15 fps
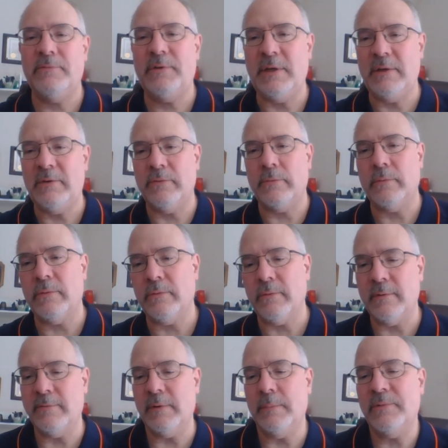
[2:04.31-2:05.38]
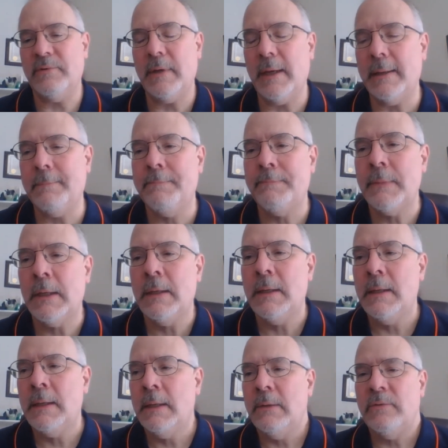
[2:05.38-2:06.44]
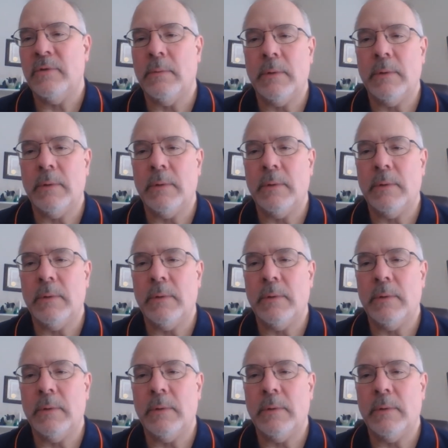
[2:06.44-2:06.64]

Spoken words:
Teachers were sort of upset. So